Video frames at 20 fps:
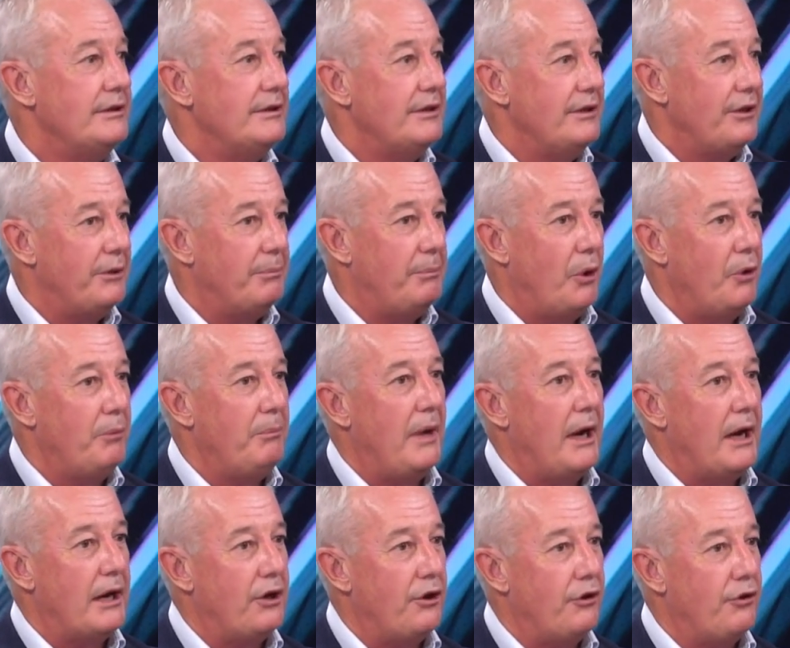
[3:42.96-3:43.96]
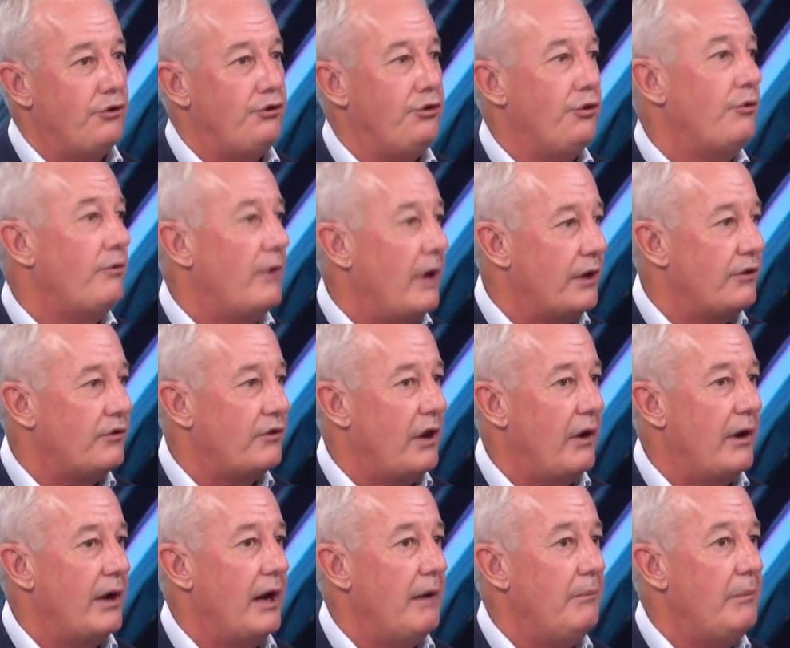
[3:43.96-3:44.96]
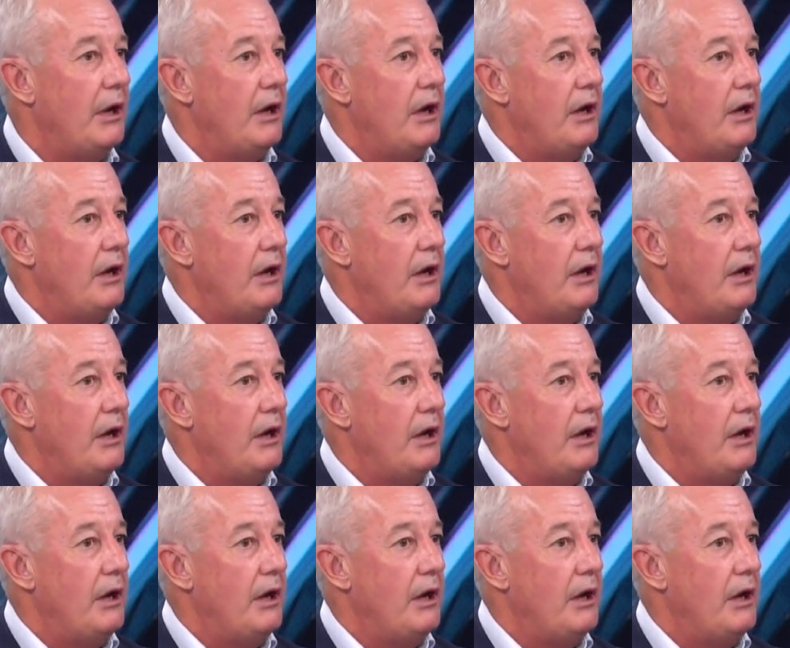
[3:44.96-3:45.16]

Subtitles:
The bond market at the short rate's going up.